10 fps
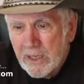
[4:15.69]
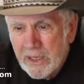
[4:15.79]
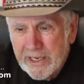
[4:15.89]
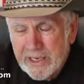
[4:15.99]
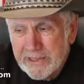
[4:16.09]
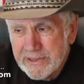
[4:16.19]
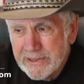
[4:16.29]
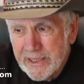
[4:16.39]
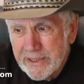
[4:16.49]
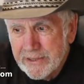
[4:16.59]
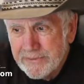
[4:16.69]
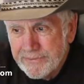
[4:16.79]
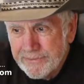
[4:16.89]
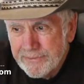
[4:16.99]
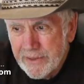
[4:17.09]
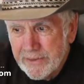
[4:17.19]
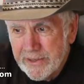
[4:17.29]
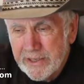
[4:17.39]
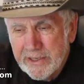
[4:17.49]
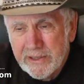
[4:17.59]
Like I said,
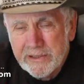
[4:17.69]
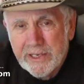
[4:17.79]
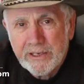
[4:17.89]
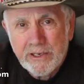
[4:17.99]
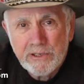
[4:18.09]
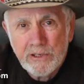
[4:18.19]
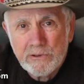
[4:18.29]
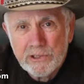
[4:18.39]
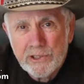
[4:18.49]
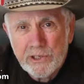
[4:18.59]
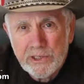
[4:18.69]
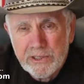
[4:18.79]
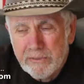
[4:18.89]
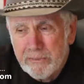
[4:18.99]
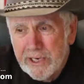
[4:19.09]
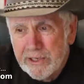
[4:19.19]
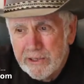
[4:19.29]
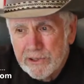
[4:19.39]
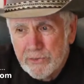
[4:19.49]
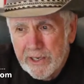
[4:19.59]
they need to take a close look at the
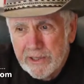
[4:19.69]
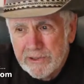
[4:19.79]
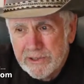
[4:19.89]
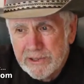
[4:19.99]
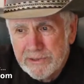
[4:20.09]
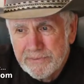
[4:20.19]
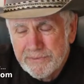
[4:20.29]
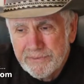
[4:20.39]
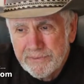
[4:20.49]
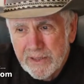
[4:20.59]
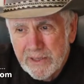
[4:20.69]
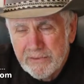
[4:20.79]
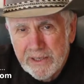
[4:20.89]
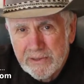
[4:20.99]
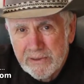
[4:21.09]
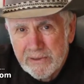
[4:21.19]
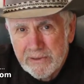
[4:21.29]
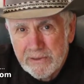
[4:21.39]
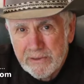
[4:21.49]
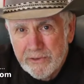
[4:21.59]
maintenance records of that
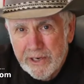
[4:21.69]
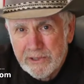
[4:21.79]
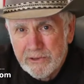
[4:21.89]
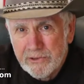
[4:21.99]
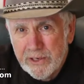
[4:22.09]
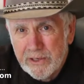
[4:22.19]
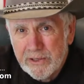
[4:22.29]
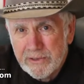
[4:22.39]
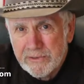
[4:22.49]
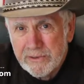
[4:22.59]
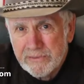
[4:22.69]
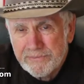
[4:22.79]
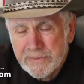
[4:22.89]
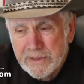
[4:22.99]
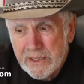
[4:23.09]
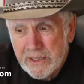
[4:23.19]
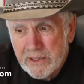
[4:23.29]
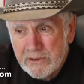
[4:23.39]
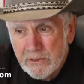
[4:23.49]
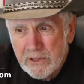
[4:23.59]
tractor trailer.
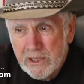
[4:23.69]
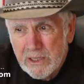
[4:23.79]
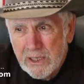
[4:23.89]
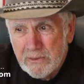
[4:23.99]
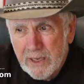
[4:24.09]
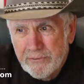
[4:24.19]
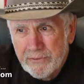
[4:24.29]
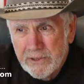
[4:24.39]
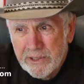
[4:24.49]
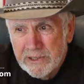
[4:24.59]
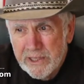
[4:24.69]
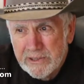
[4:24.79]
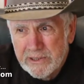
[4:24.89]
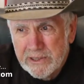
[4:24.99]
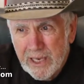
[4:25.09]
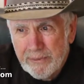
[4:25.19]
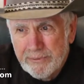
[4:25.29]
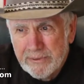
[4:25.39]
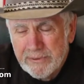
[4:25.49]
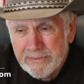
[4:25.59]
Don't know how often things like this
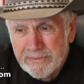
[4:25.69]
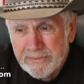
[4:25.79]
happen.